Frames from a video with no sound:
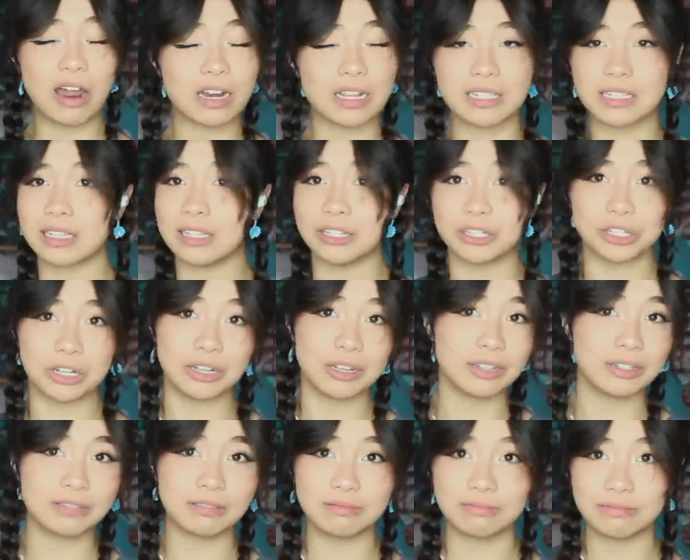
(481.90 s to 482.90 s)
Honestly, he
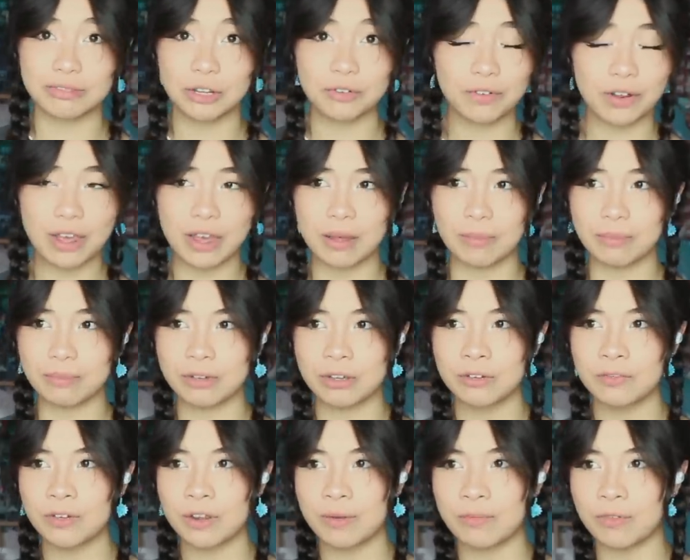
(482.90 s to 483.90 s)
should. Good for him.
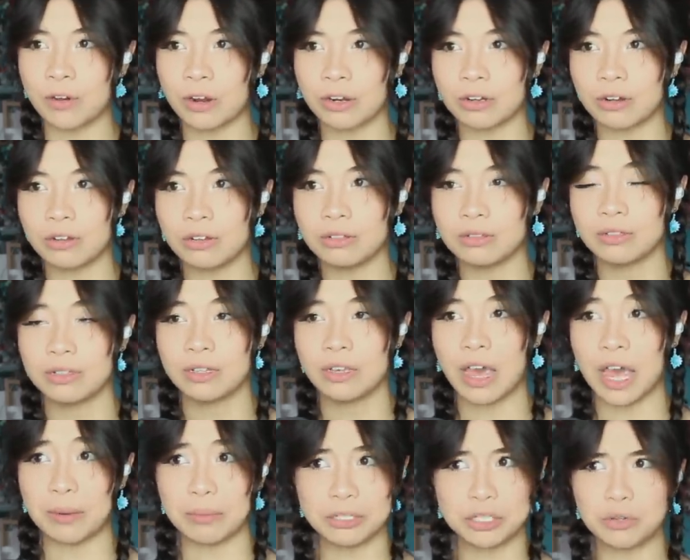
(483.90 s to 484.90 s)
Good for him, Farkle.
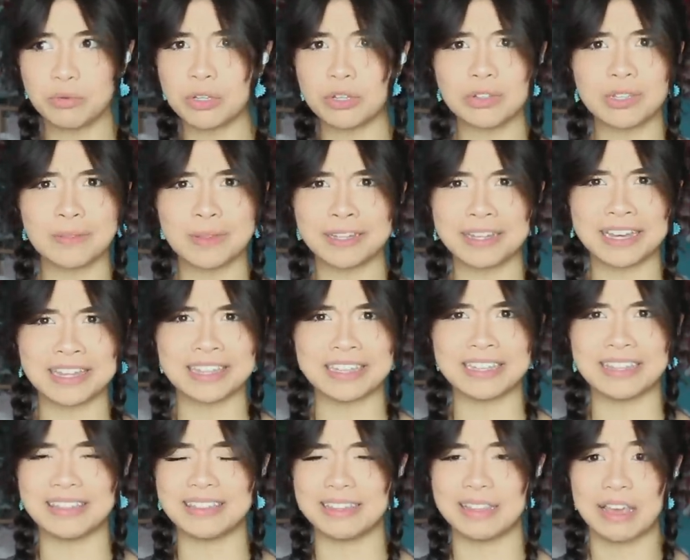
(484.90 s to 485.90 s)
I wish he would do something
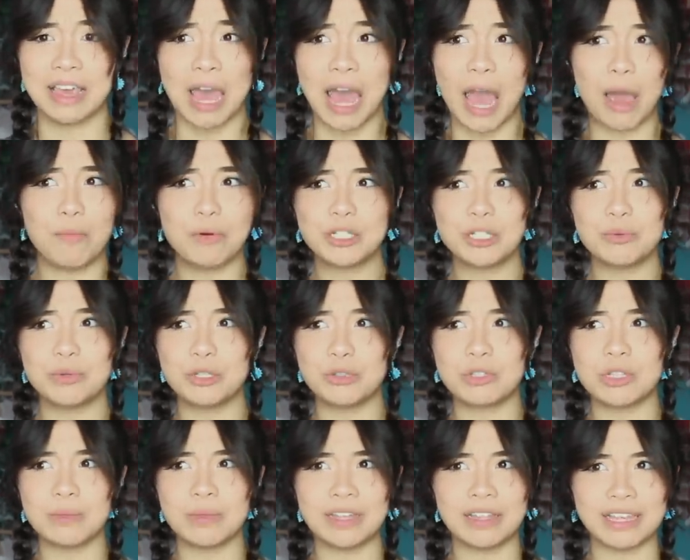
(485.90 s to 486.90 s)

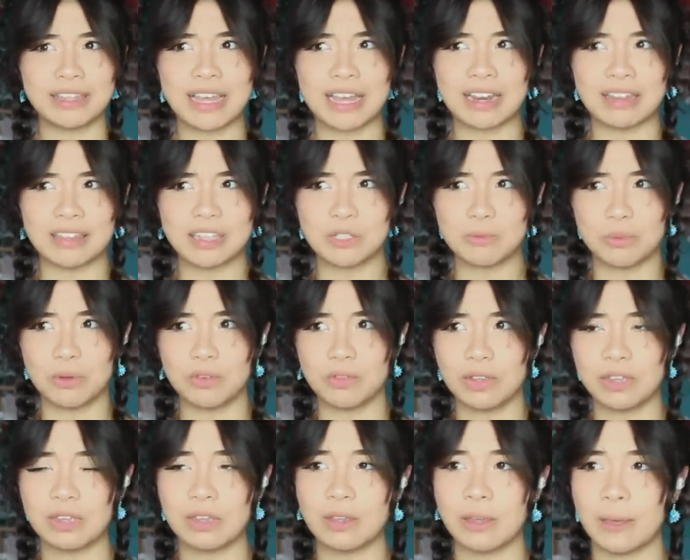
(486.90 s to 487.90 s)
like that in this
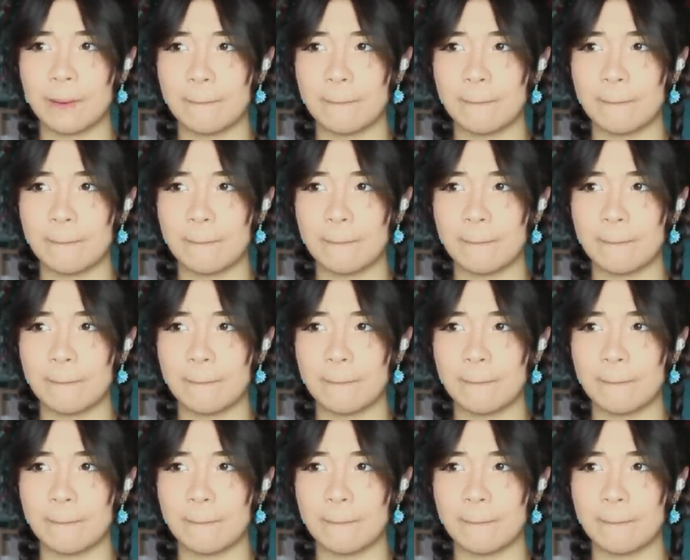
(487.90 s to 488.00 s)
movie.